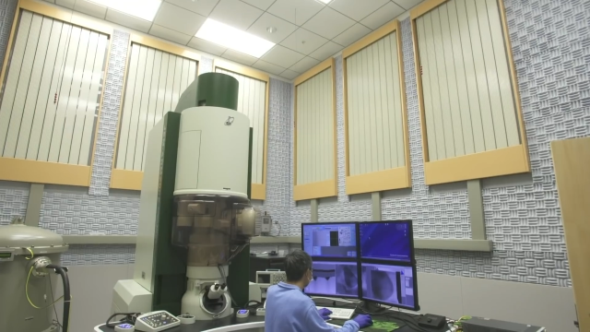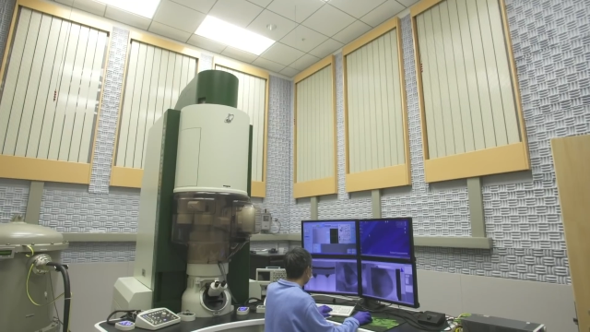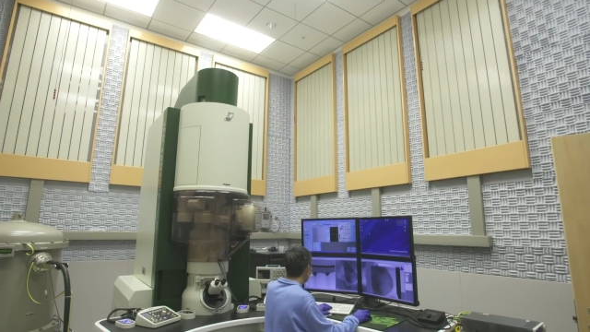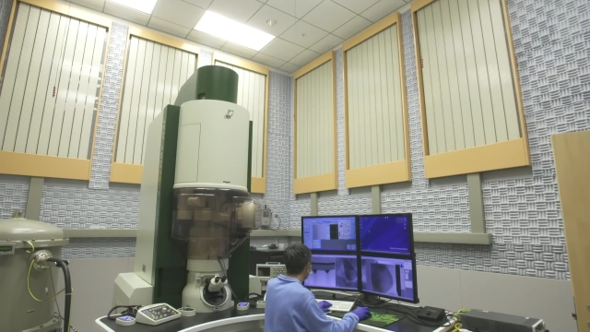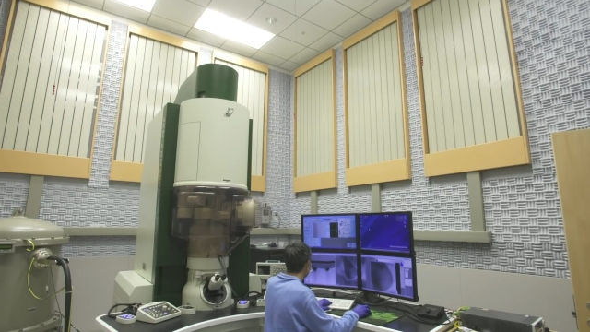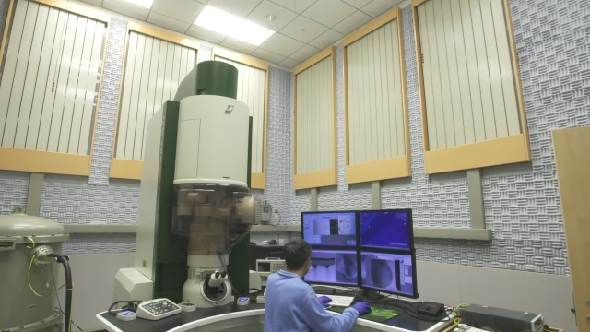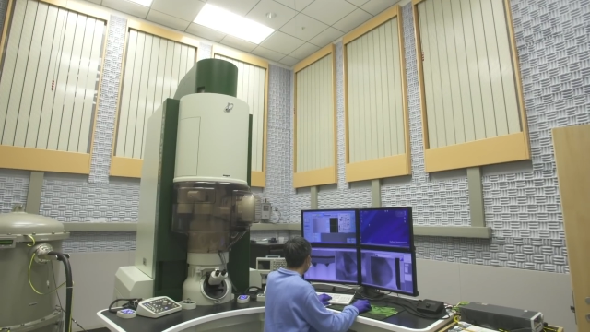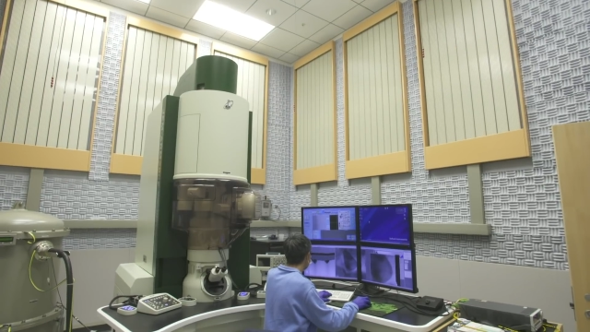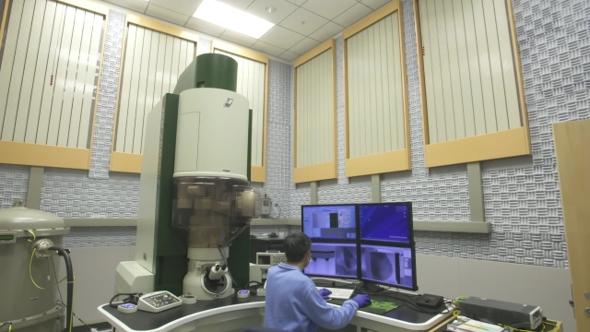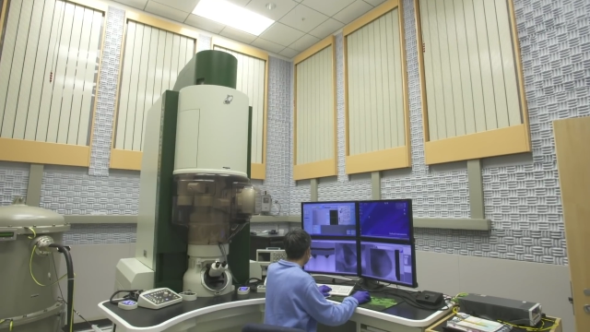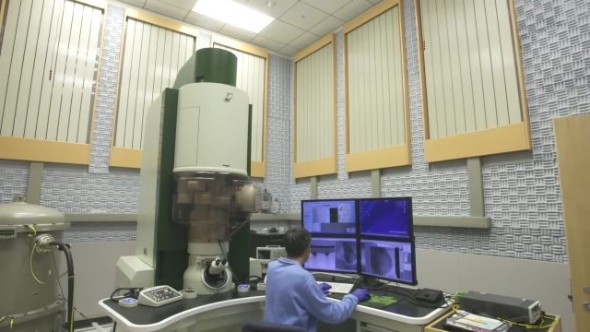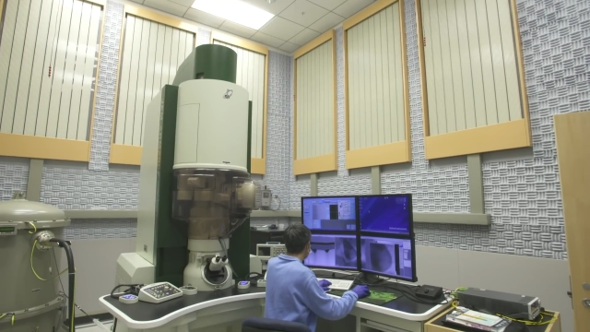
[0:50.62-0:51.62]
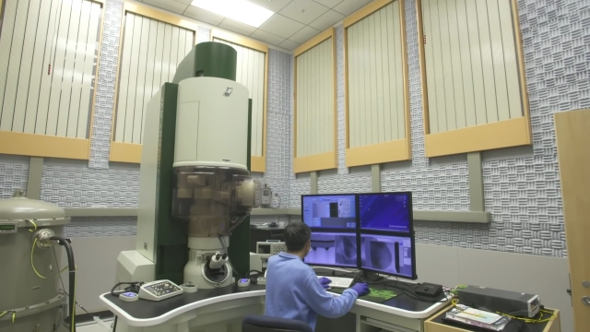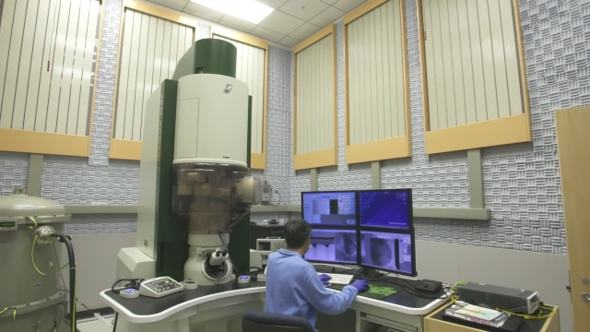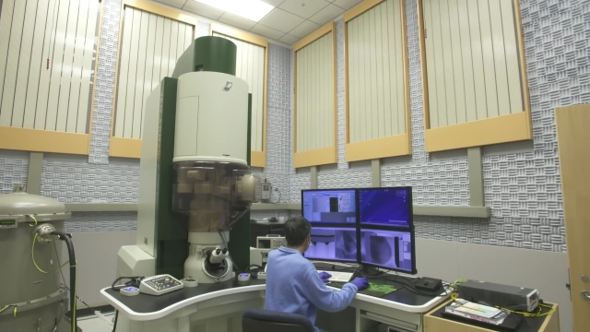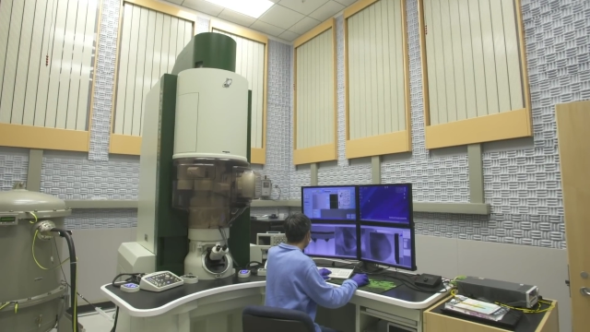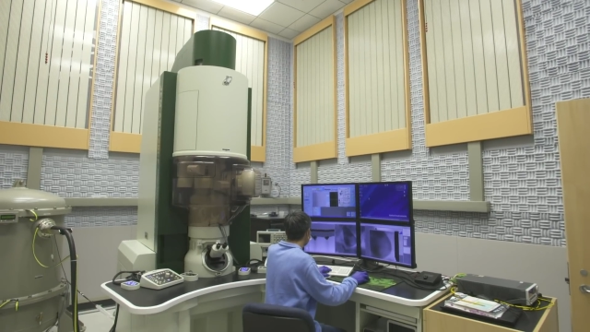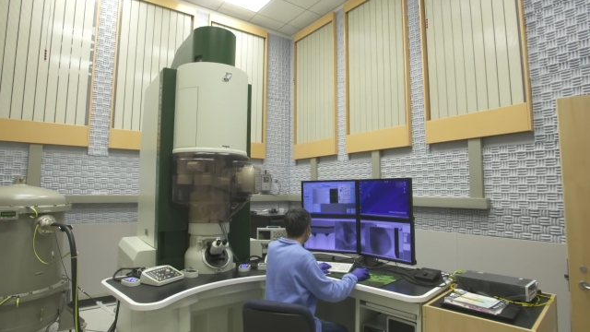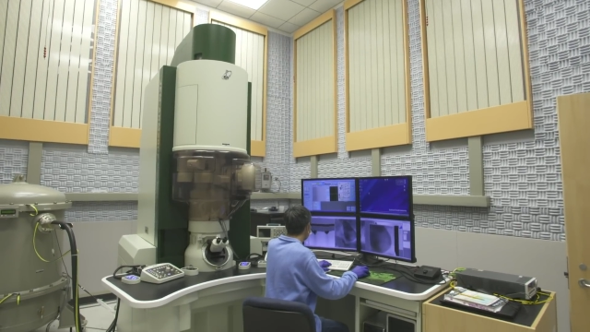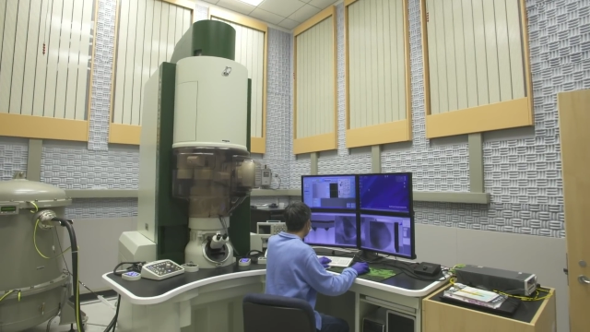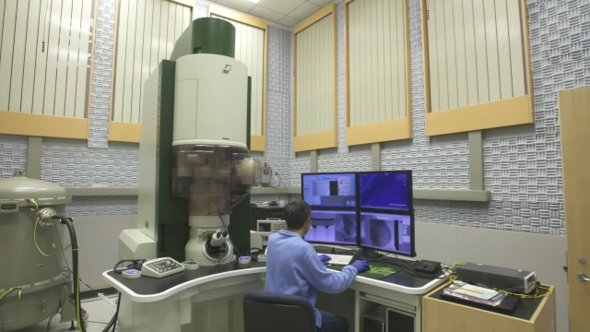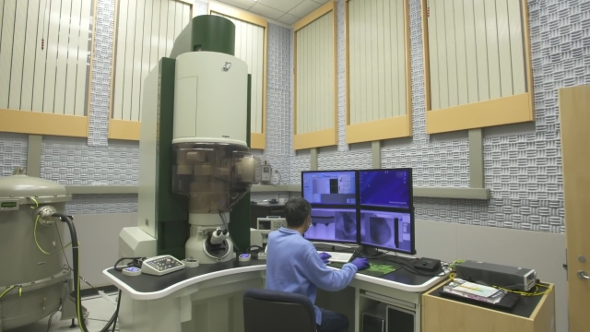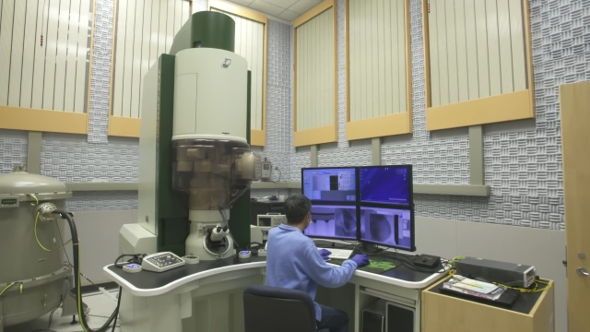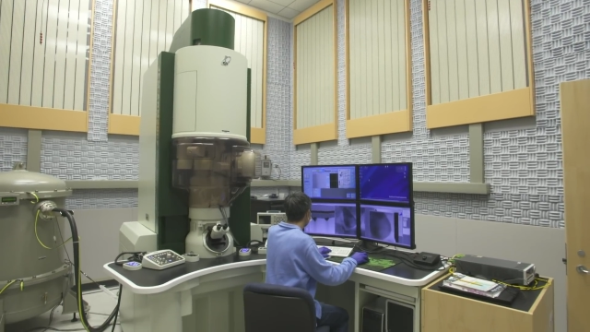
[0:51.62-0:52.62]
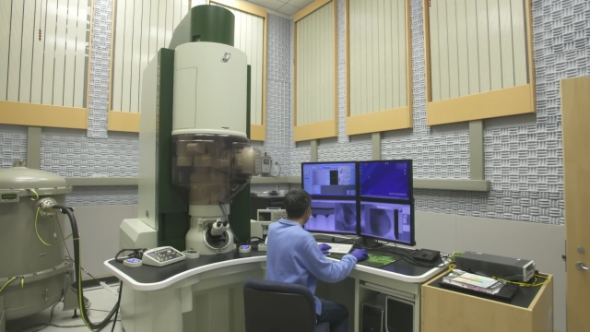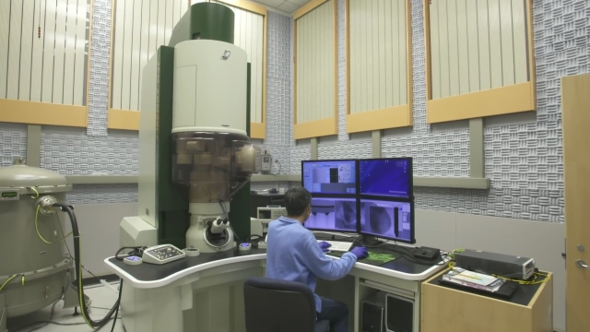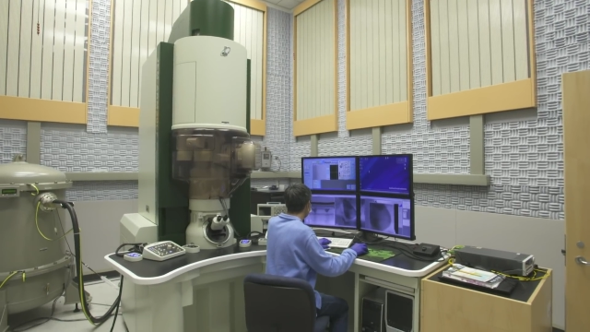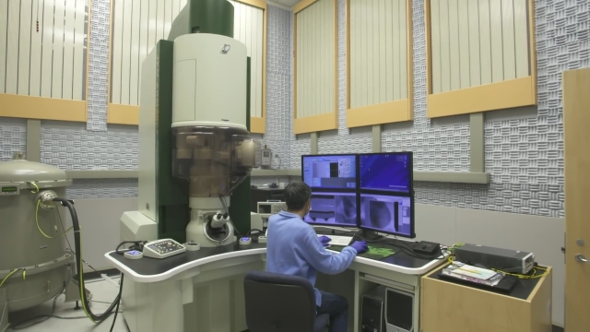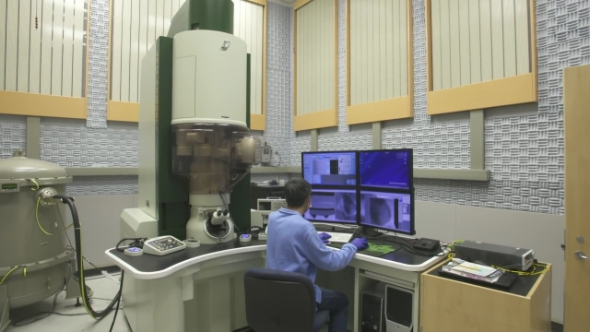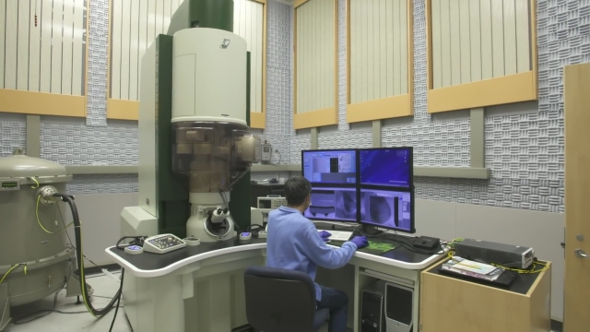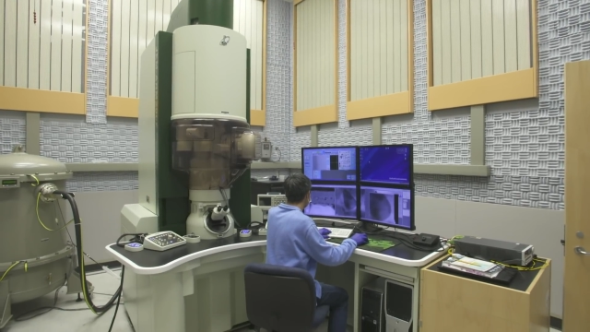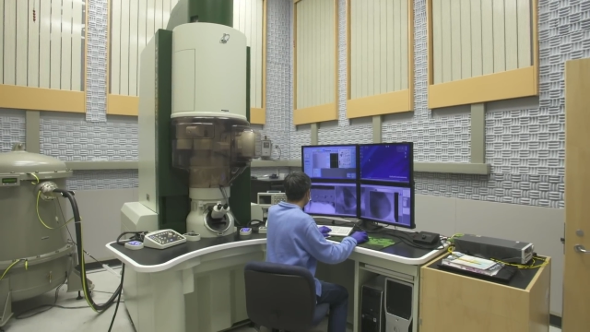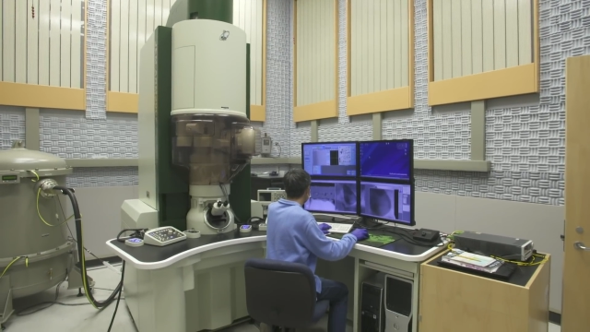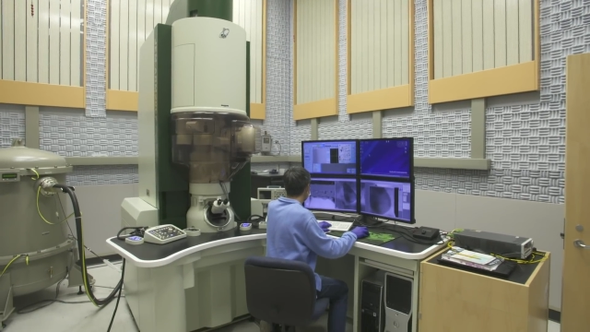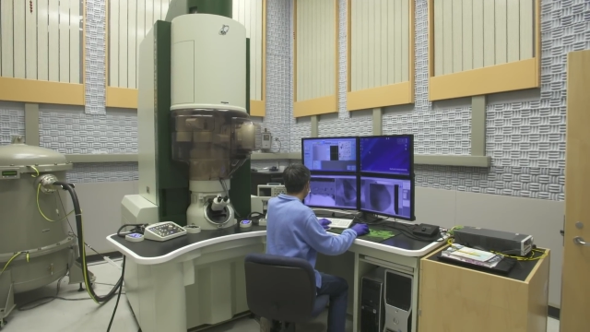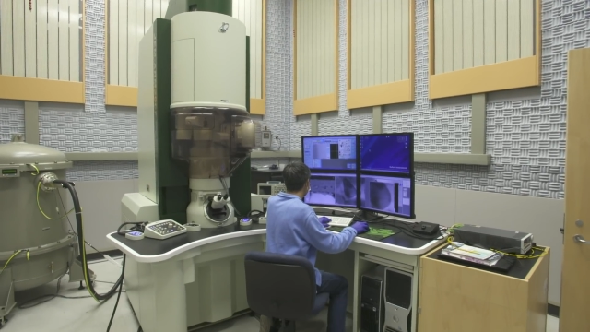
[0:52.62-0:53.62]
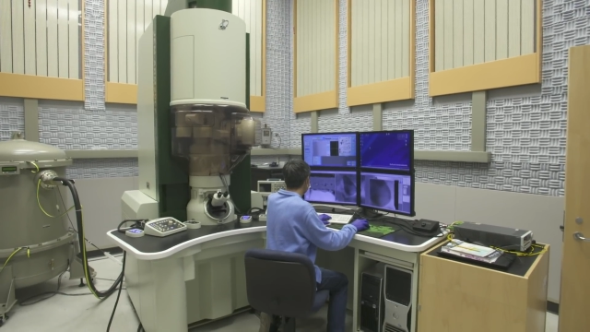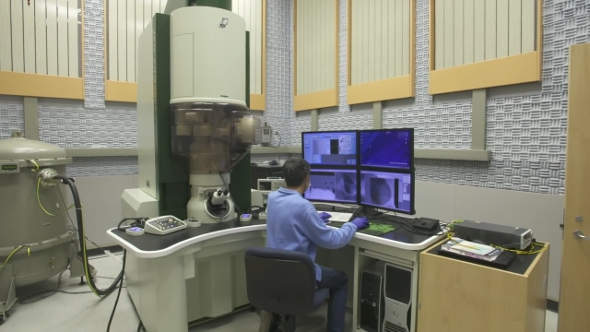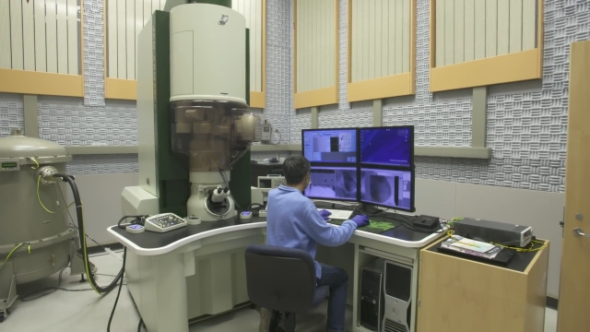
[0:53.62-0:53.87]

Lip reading: Nobody's mouth can be seen.